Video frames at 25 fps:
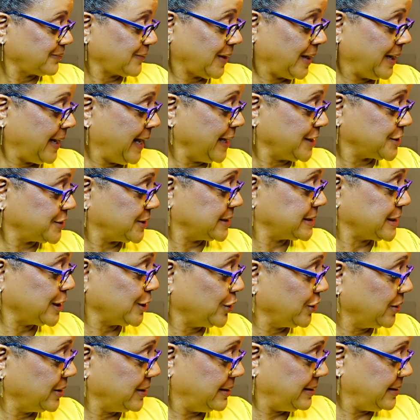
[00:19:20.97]
And actually, as I
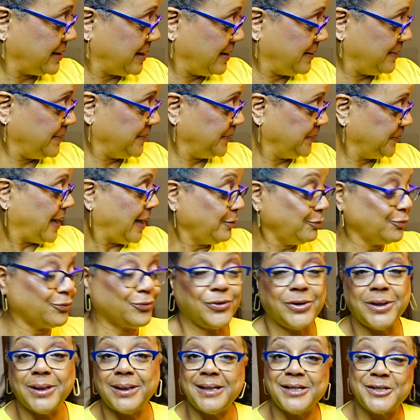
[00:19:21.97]
look at them, I
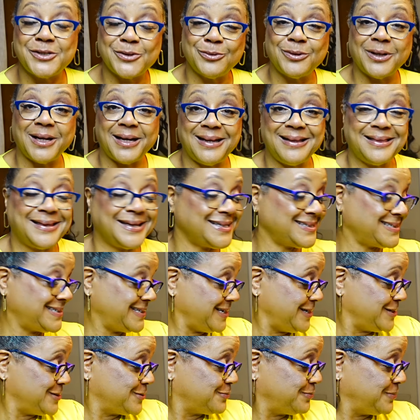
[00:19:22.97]
really do like these.
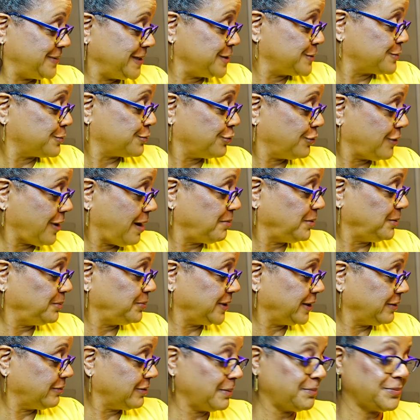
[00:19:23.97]
These
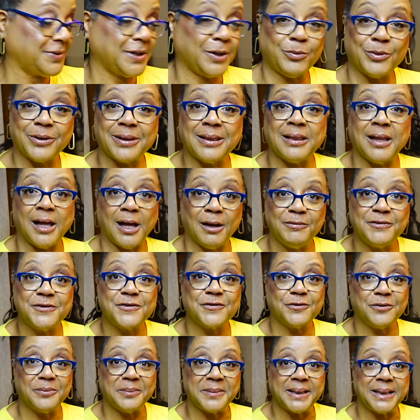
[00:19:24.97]
probably are up there with loves
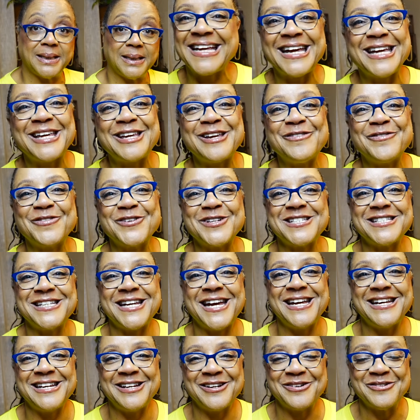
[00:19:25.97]
for me. Thank you for
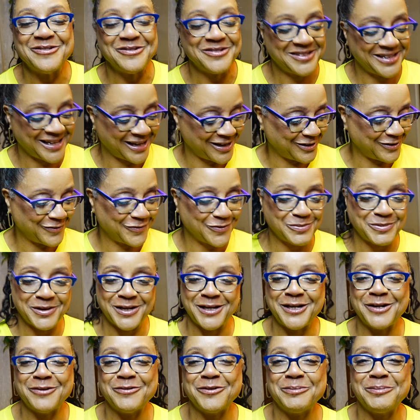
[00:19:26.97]
staying here. Thank you for
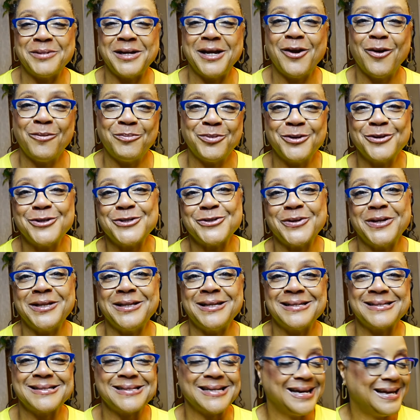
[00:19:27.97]
being here with me. Hope you enjoyed
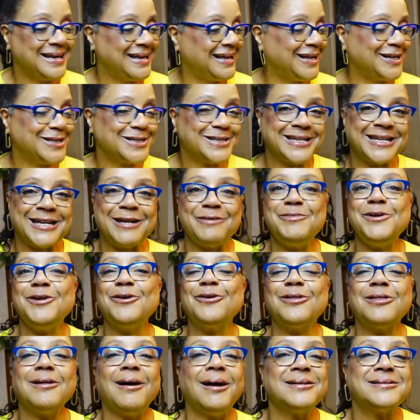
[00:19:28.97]
this. Give me
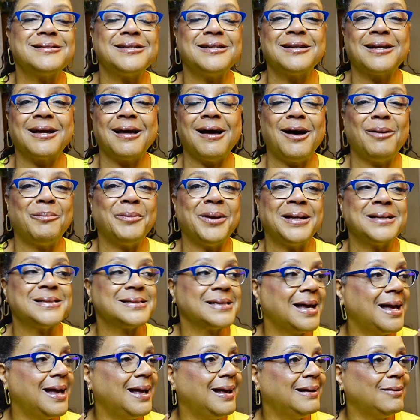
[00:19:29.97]
your thoughts in the comments.
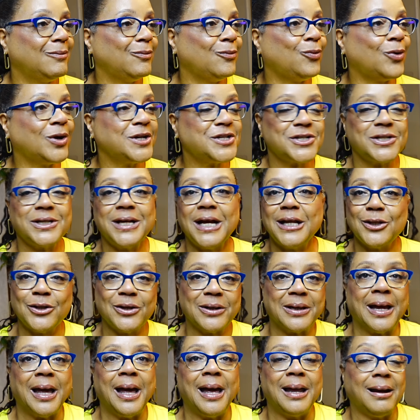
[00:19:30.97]
What should I
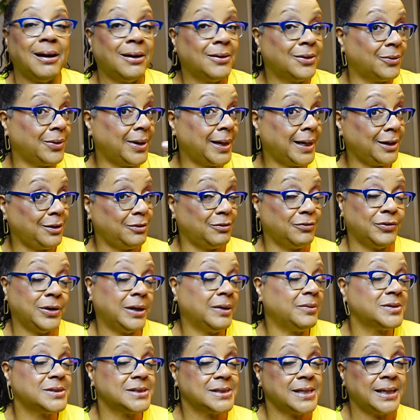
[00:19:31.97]
look at? Are there any new
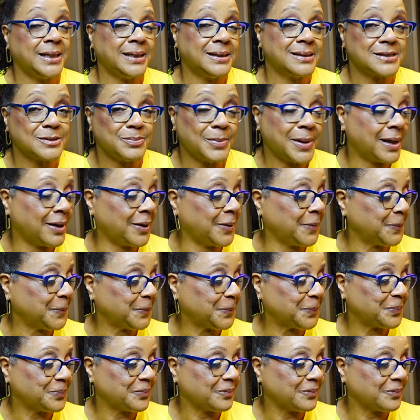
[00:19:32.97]
fragrances I need to smell?